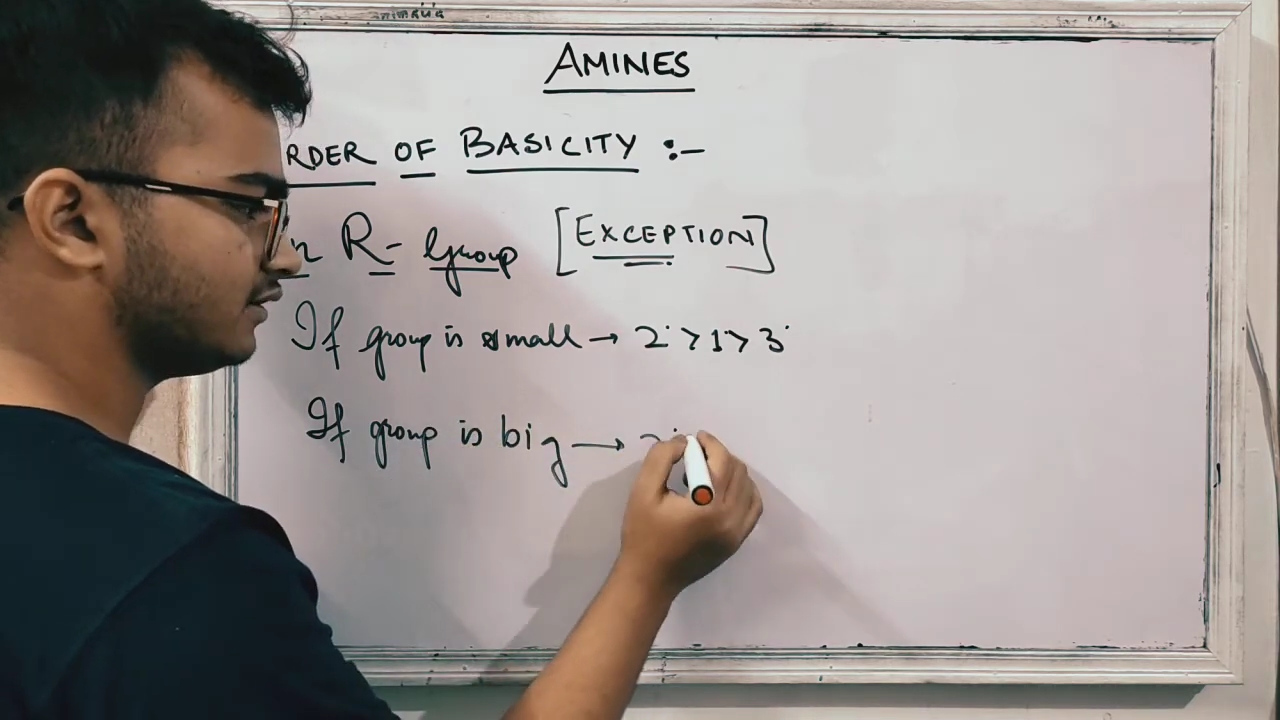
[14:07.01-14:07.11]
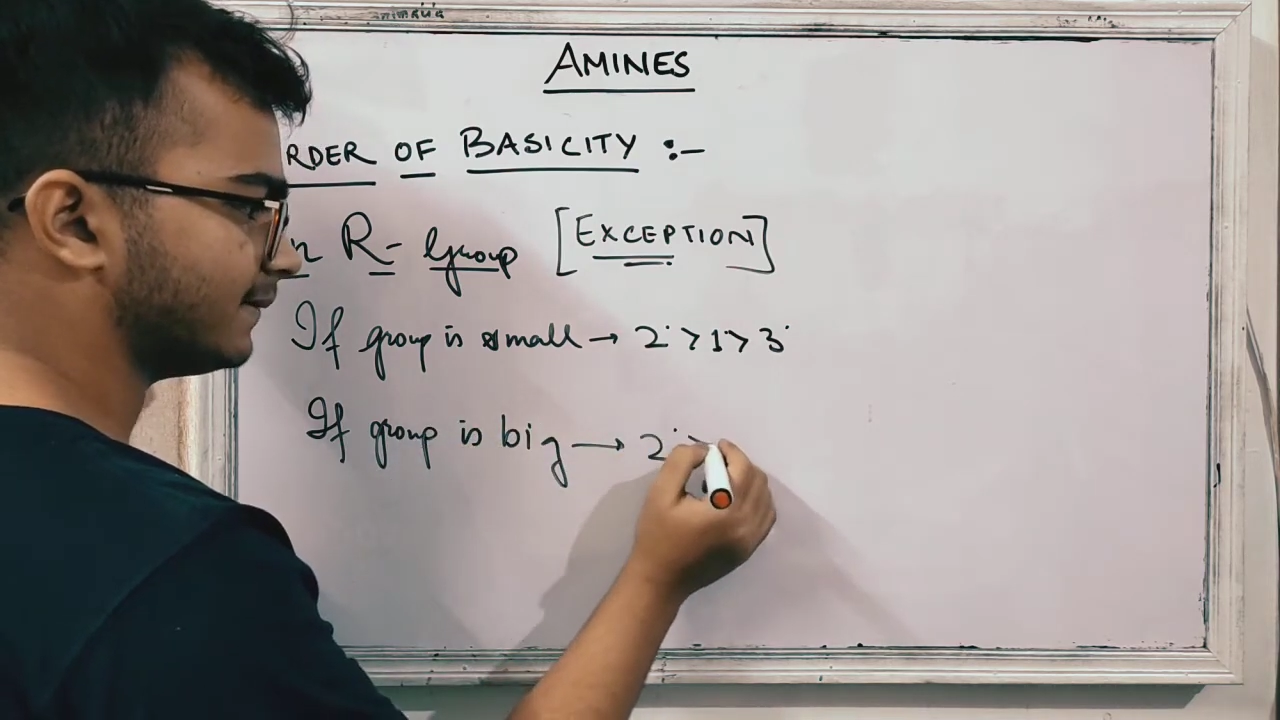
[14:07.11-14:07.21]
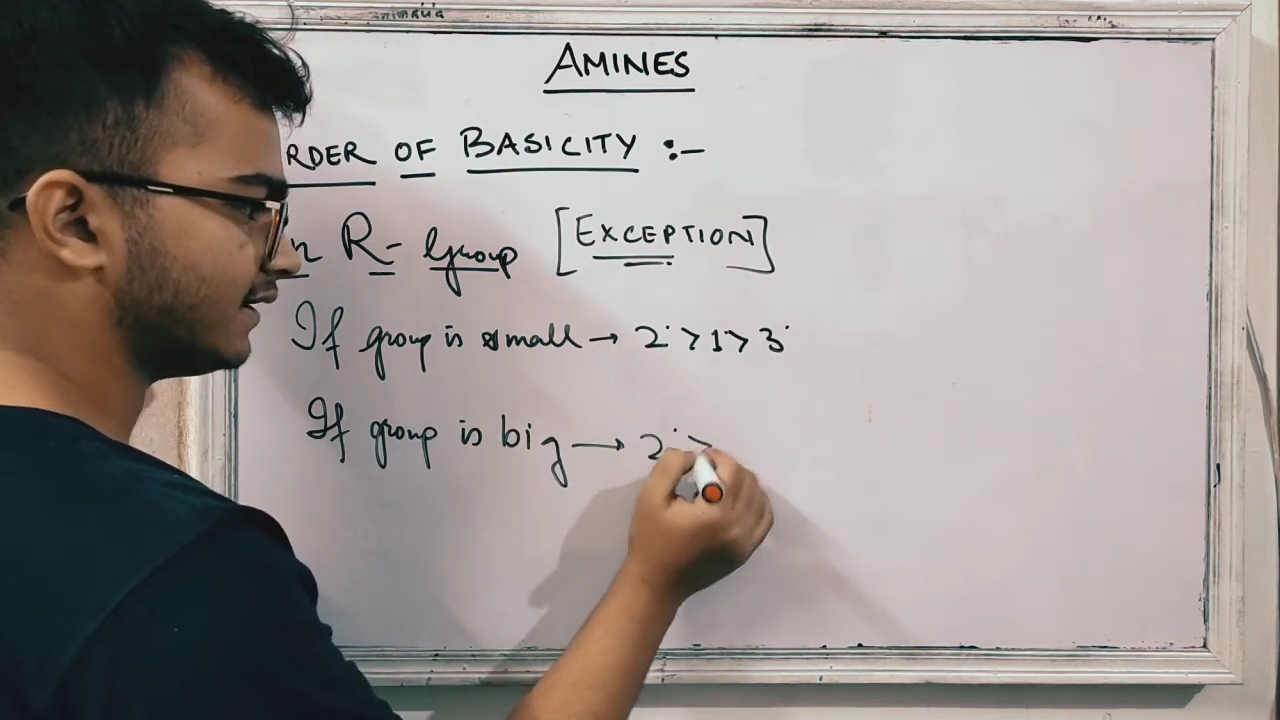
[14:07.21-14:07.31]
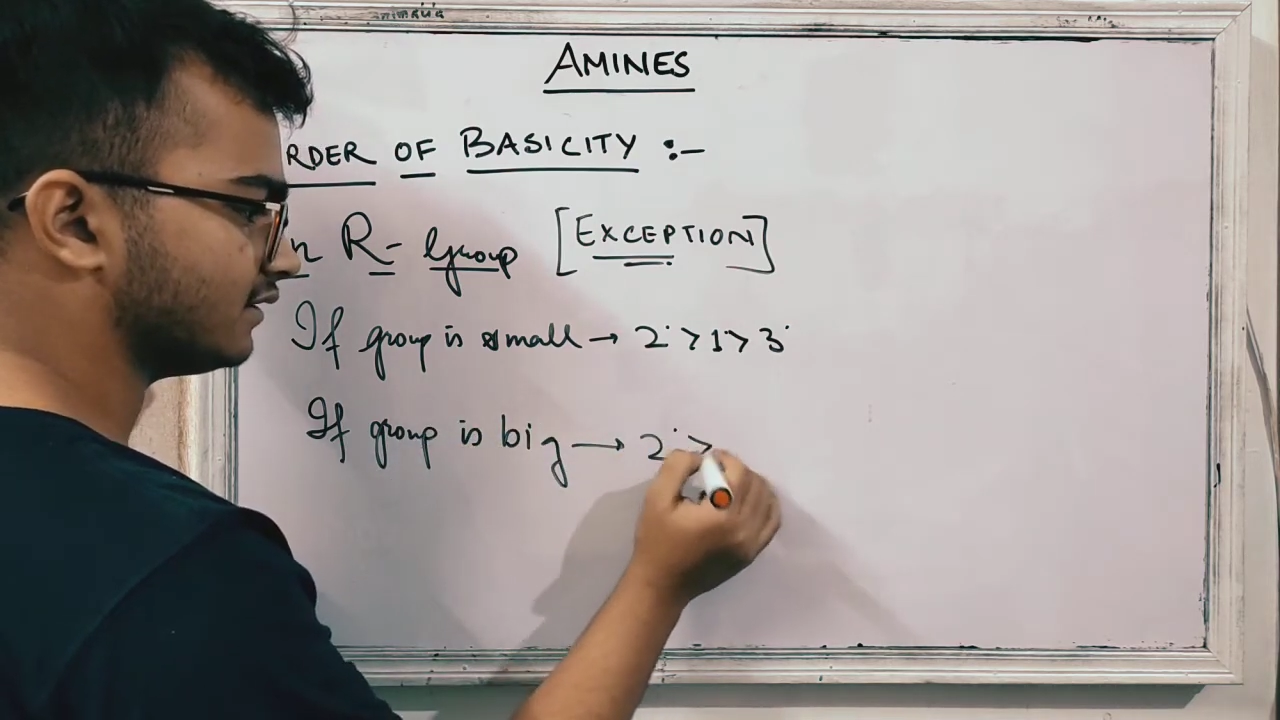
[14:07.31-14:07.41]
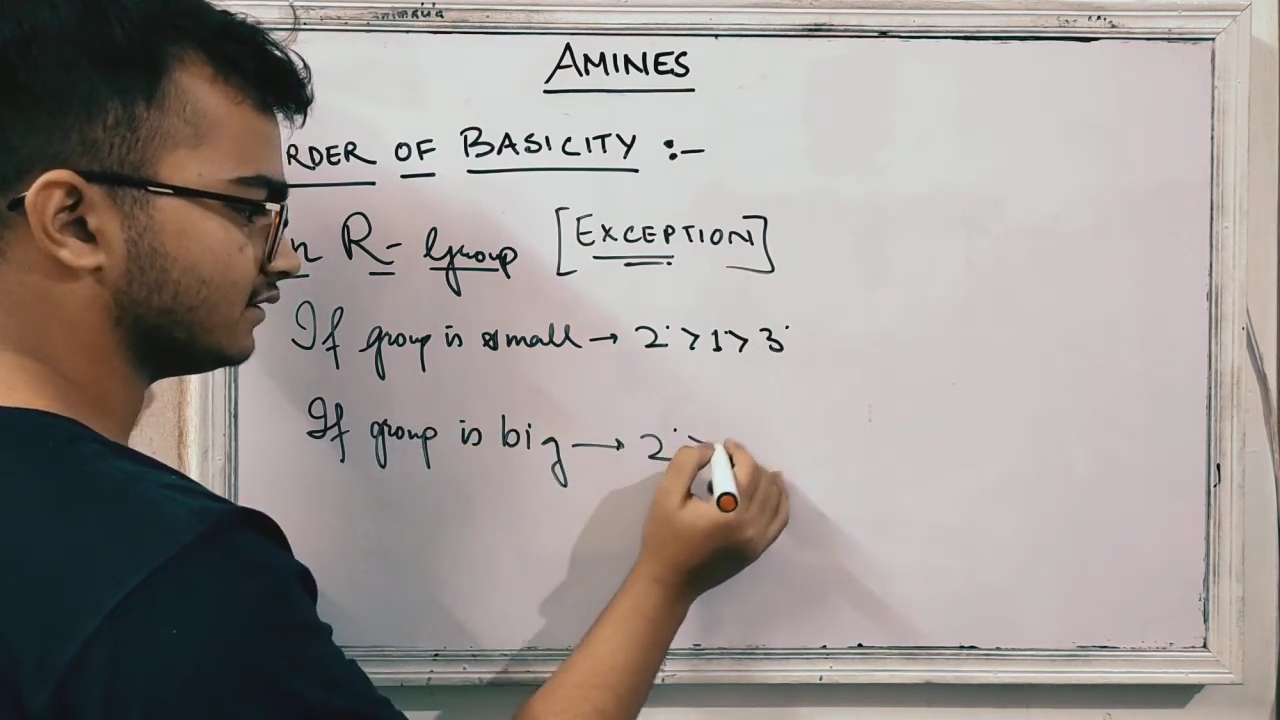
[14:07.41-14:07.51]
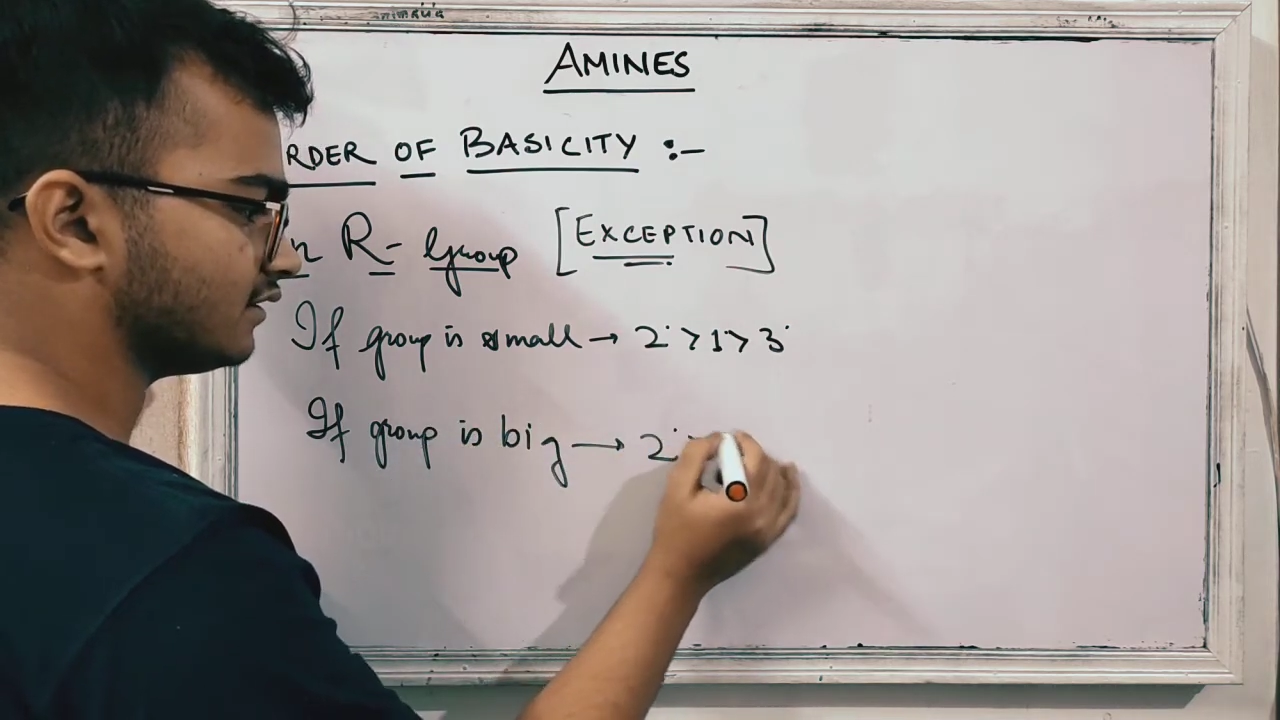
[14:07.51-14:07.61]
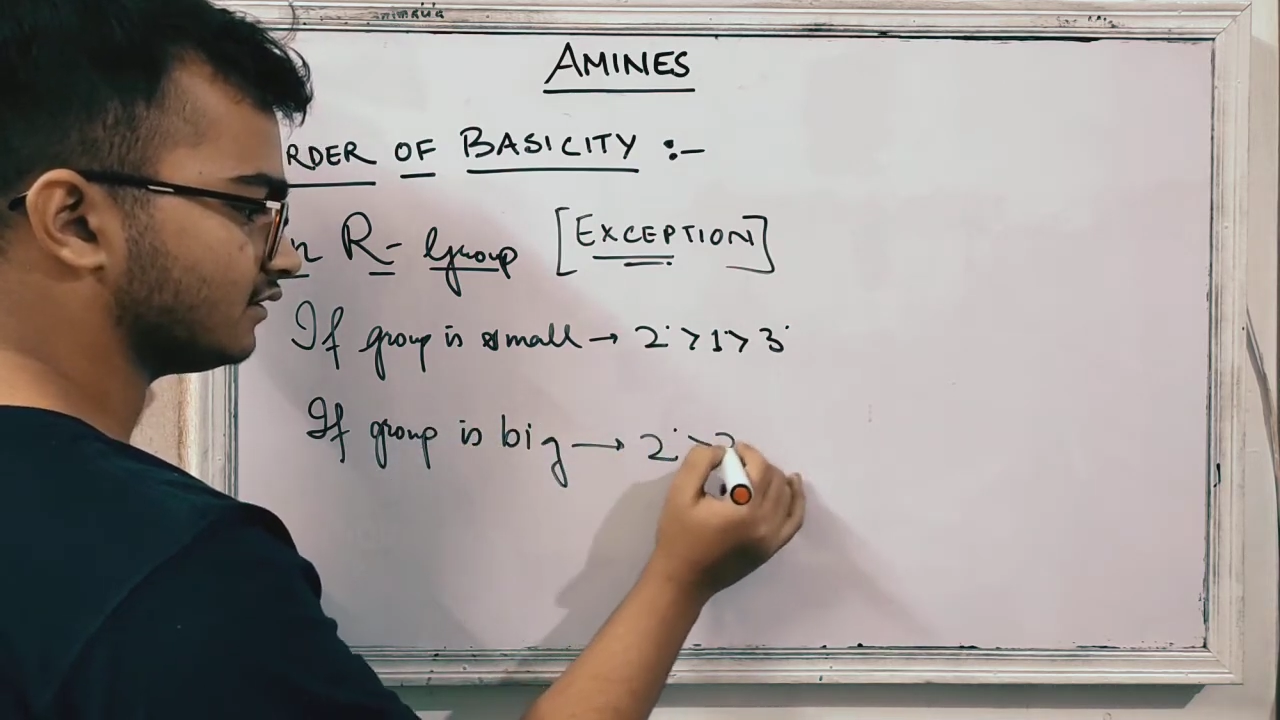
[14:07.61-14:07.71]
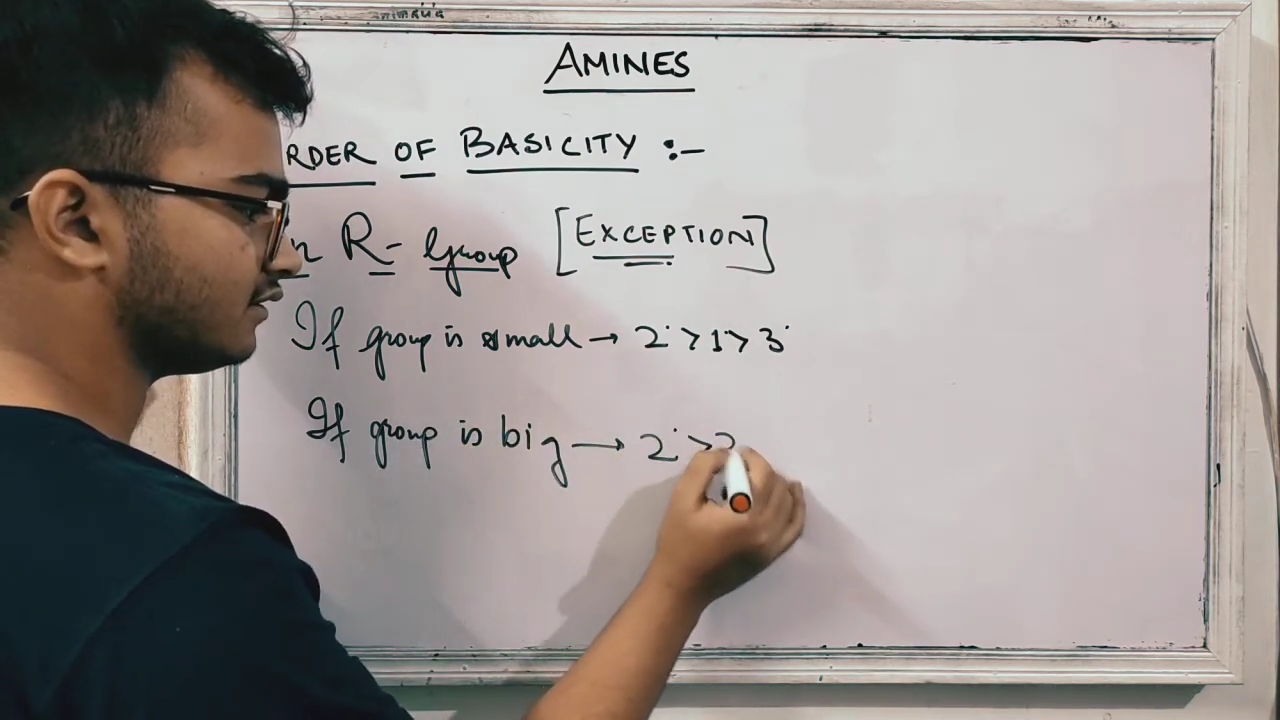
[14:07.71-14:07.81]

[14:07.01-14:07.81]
greater than